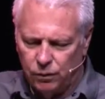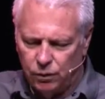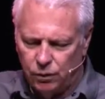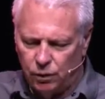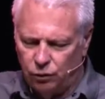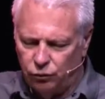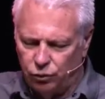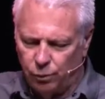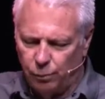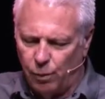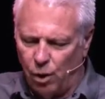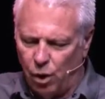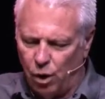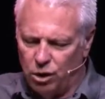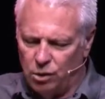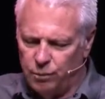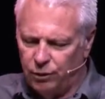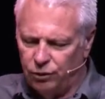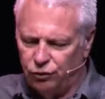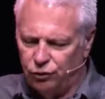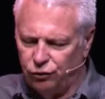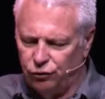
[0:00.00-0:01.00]
So
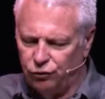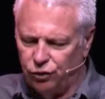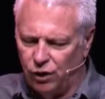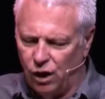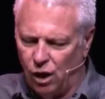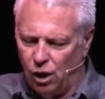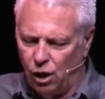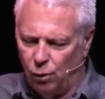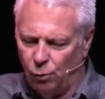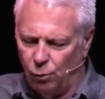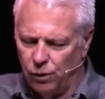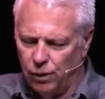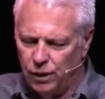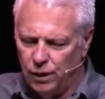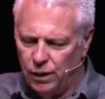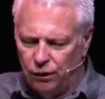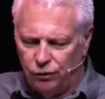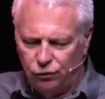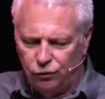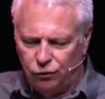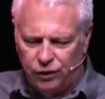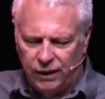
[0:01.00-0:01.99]
Barnabas and Saul were
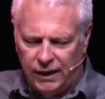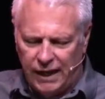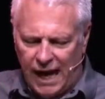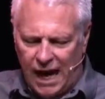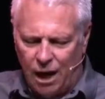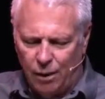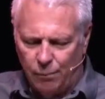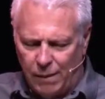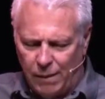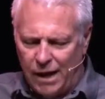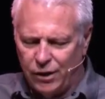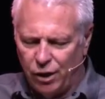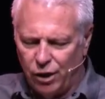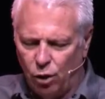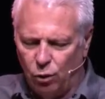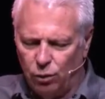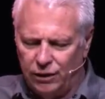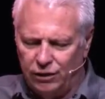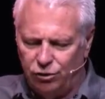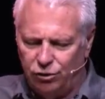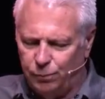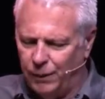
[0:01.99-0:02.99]
sent out by the
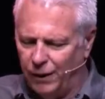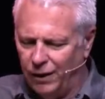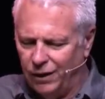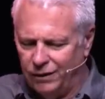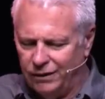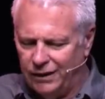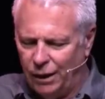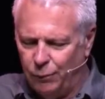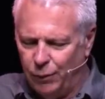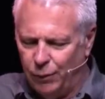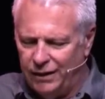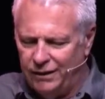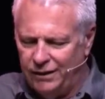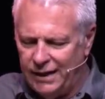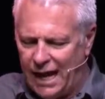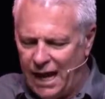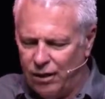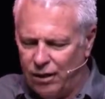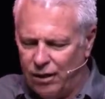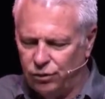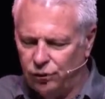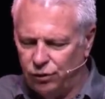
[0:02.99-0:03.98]
Holy Spirit. They went
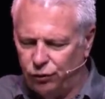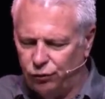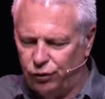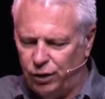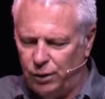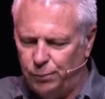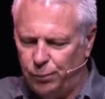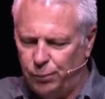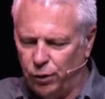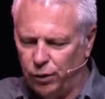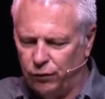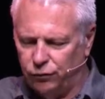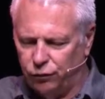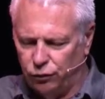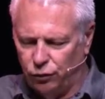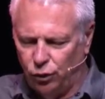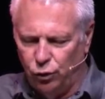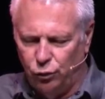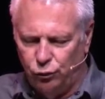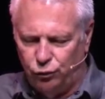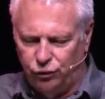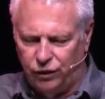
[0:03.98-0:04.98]
down to the seaport of
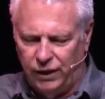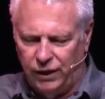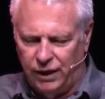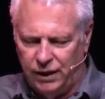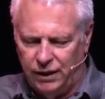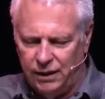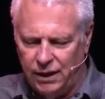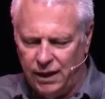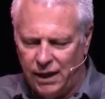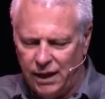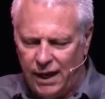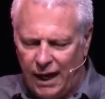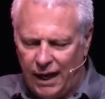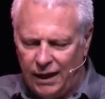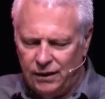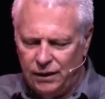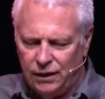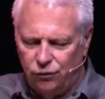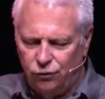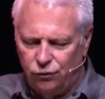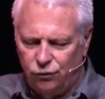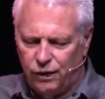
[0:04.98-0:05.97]
Seleucia and, and
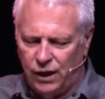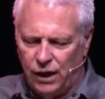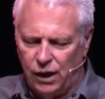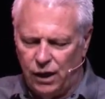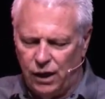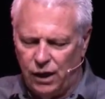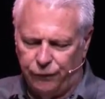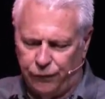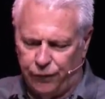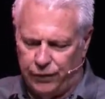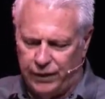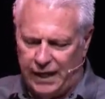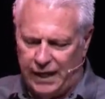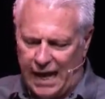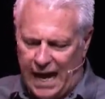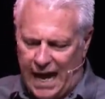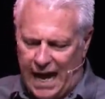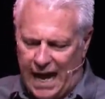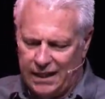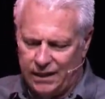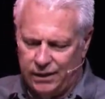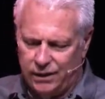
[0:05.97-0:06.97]
then sailed for the
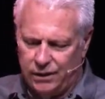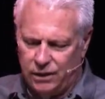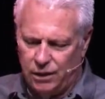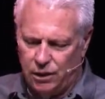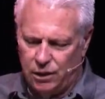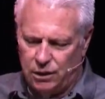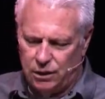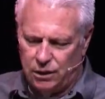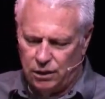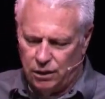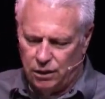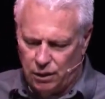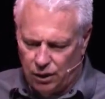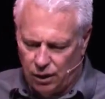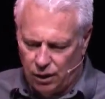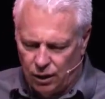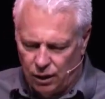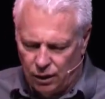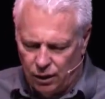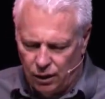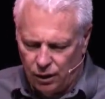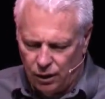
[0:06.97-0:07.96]
island
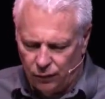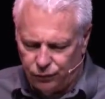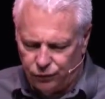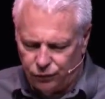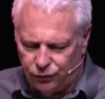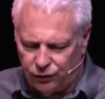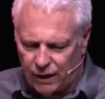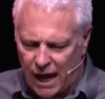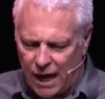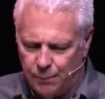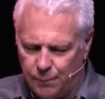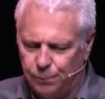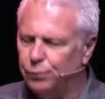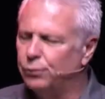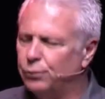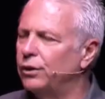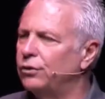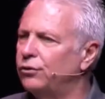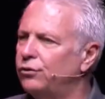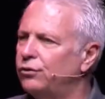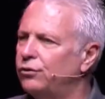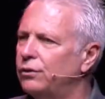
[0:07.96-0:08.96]
of
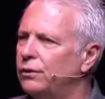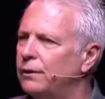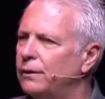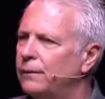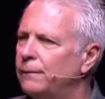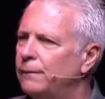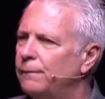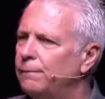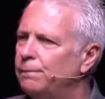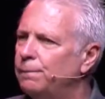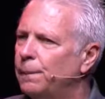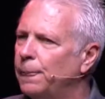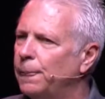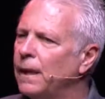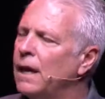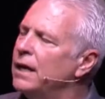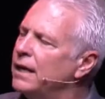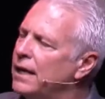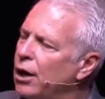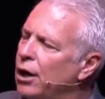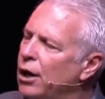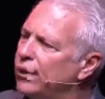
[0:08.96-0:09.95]
Cyprus.
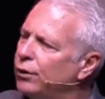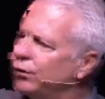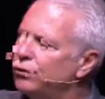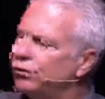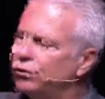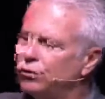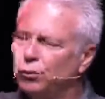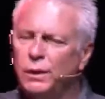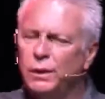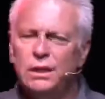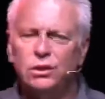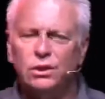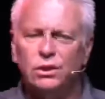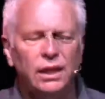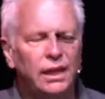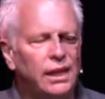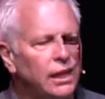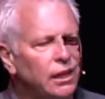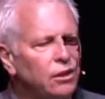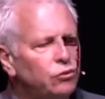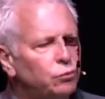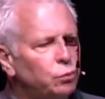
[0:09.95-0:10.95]
Now, there are three
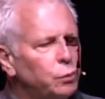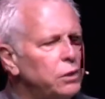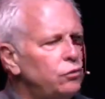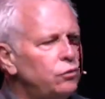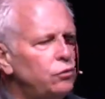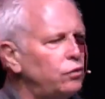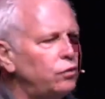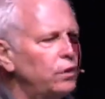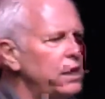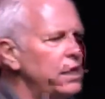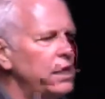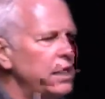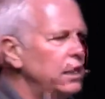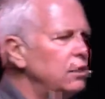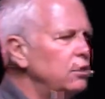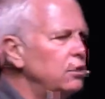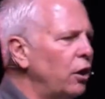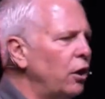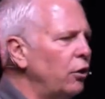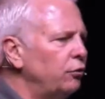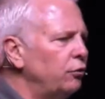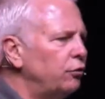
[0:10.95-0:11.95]
things we see in
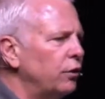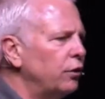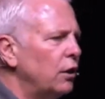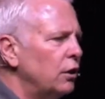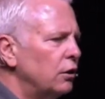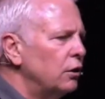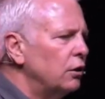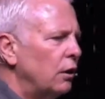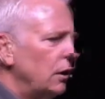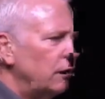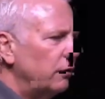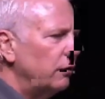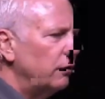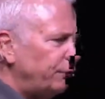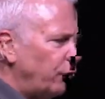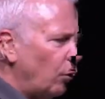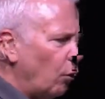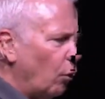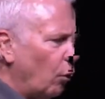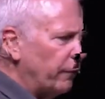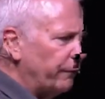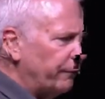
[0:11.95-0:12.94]
those
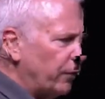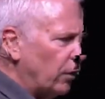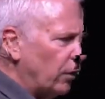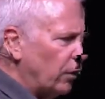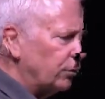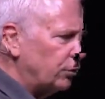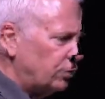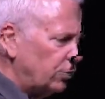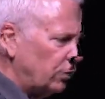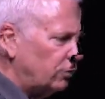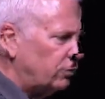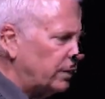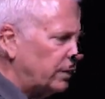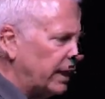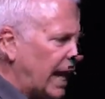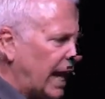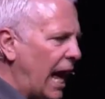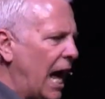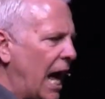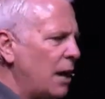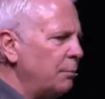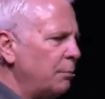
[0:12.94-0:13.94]
four verses that
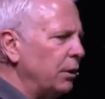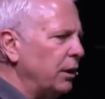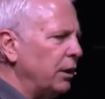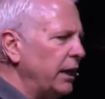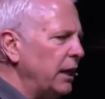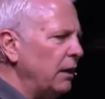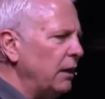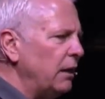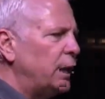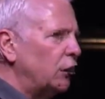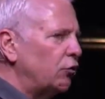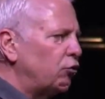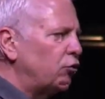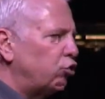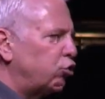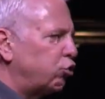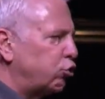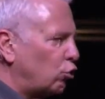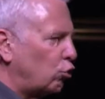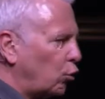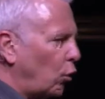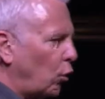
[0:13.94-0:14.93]
I believe
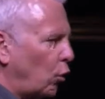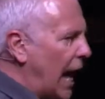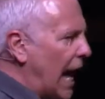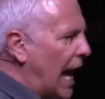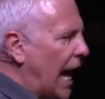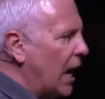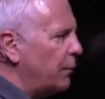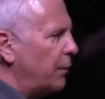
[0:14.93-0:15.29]
describe